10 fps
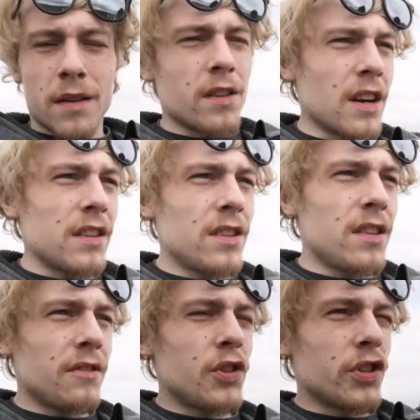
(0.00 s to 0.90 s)
So guys,
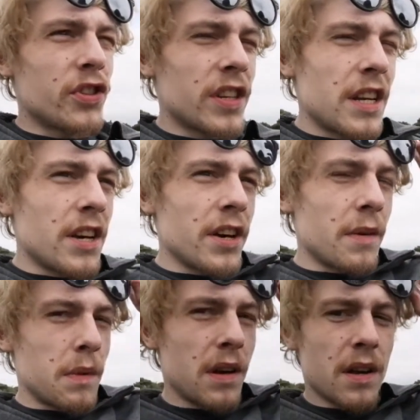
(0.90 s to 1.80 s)
you'll have just
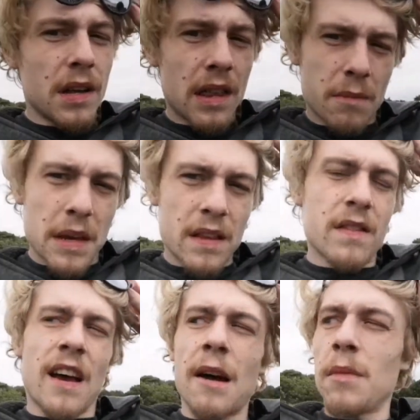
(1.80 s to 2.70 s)
seen me
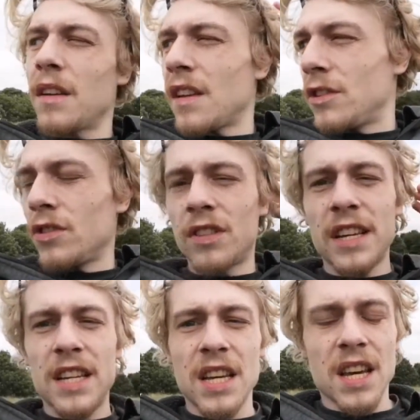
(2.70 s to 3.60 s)
time-lapse that I just
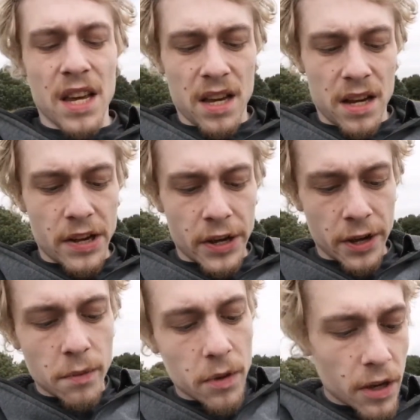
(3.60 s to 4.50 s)
did.
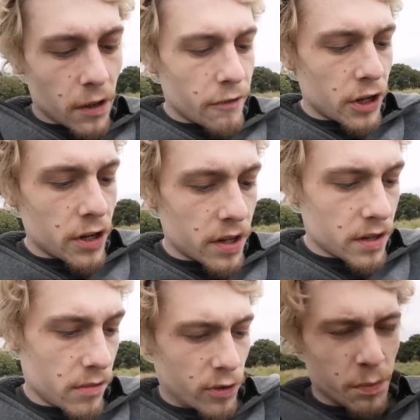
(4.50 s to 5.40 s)
And you'll have heard
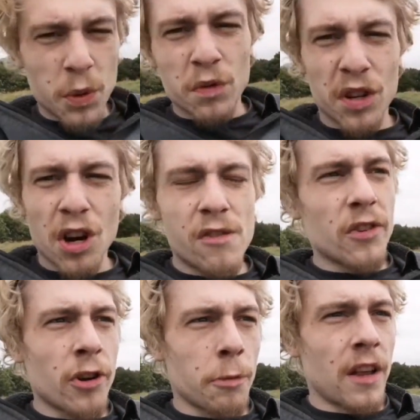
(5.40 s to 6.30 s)
some music
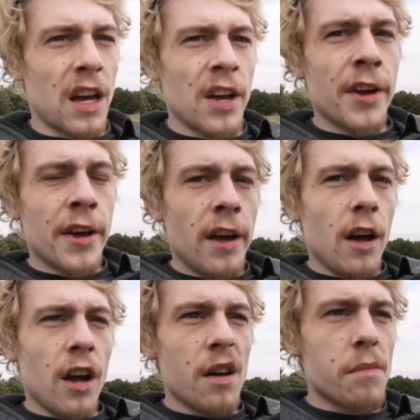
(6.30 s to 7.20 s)
over the top of
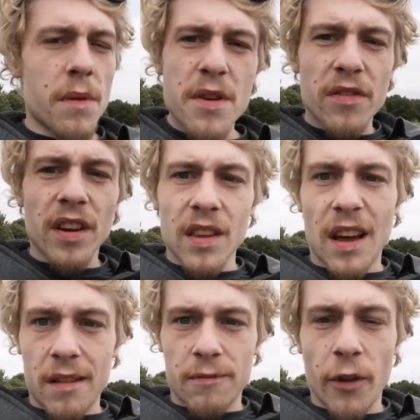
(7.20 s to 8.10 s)
that. The music of
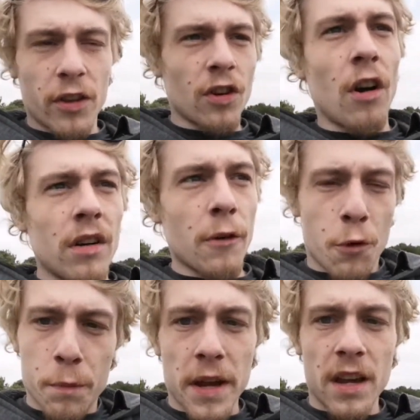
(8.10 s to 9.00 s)
that for the song, it
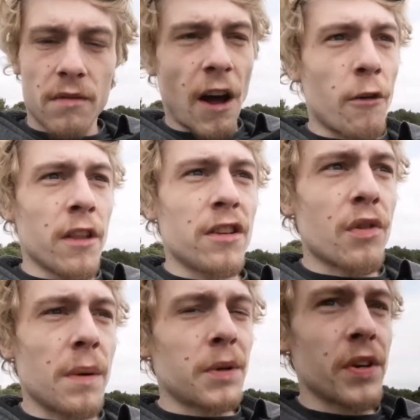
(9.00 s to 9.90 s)
will be down in the
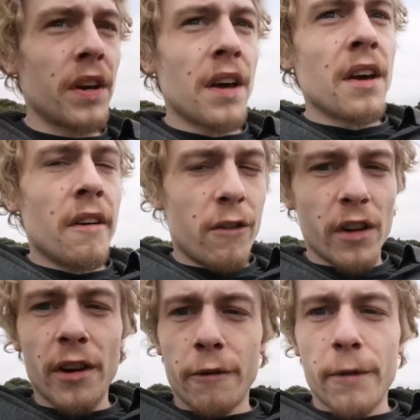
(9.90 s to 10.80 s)
description.
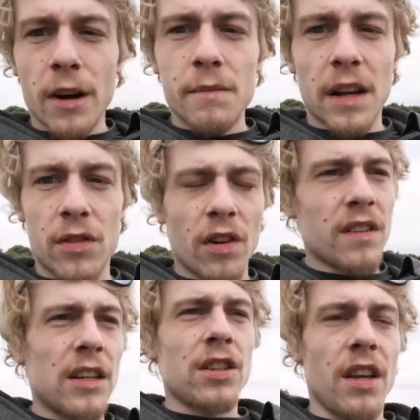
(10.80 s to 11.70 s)
Funnily enough, that song
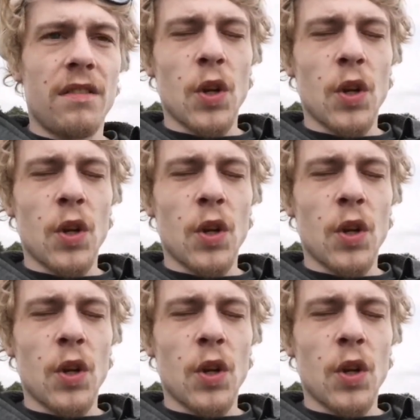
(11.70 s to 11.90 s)
is actually